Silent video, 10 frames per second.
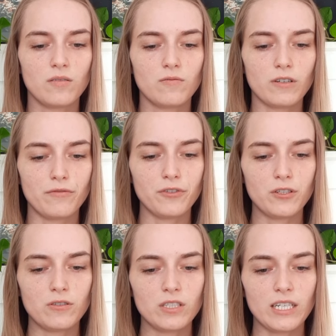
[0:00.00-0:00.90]

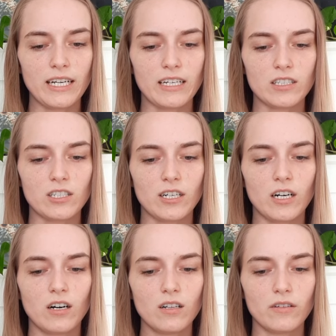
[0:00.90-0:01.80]
refuse to answer
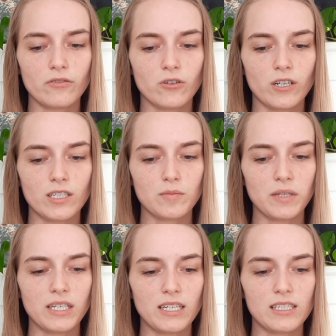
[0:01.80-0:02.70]
at all, of course,
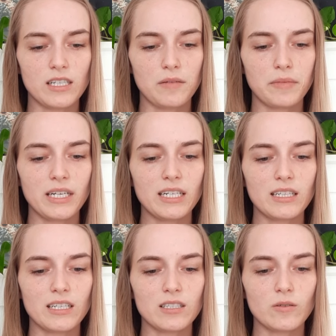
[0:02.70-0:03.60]
because a
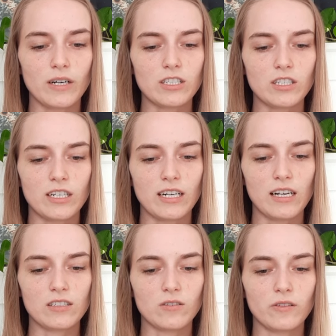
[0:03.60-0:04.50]
meaningless question
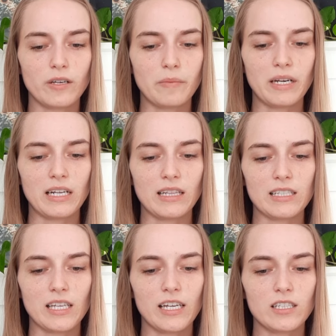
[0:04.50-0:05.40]
has only
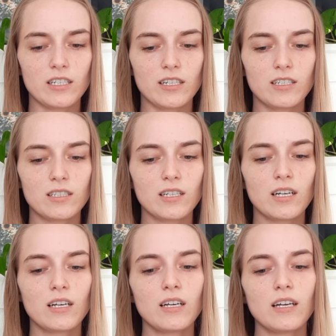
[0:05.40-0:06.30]
meaningless answers.
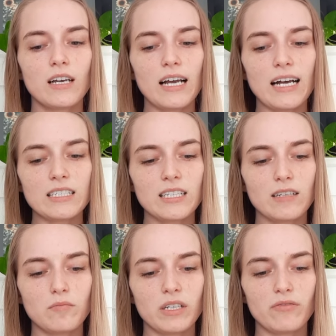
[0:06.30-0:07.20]

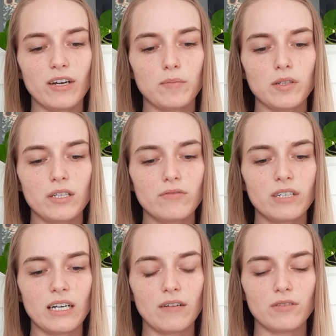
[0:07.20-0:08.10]
Asking me if I believe
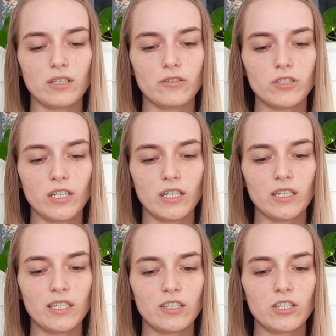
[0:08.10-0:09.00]
in evolution
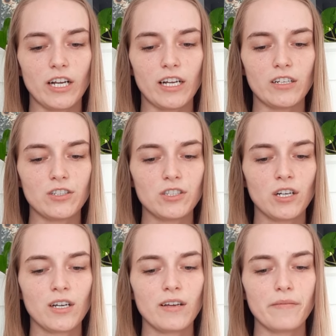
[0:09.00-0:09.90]
and change
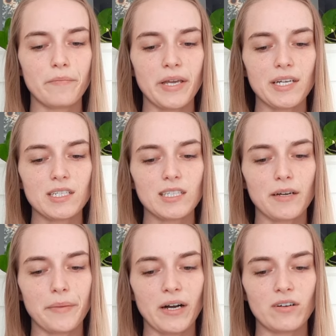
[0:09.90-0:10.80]
makes
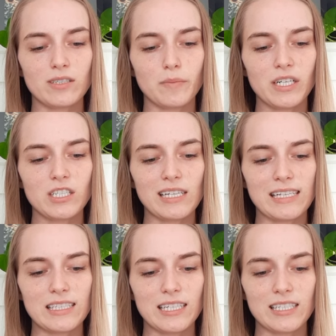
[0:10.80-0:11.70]
about as much
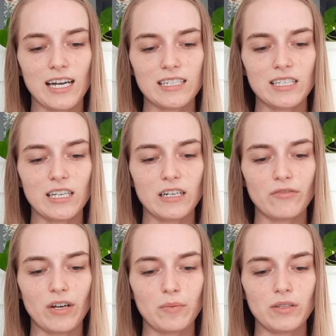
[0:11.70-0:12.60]
sense as asking if
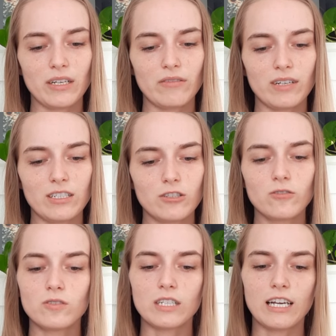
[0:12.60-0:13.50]
I believe in
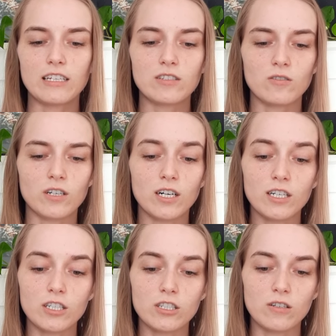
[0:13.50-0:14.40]
Tuesdays or
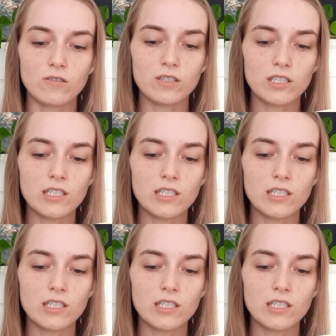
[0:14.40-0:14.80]
artichokes.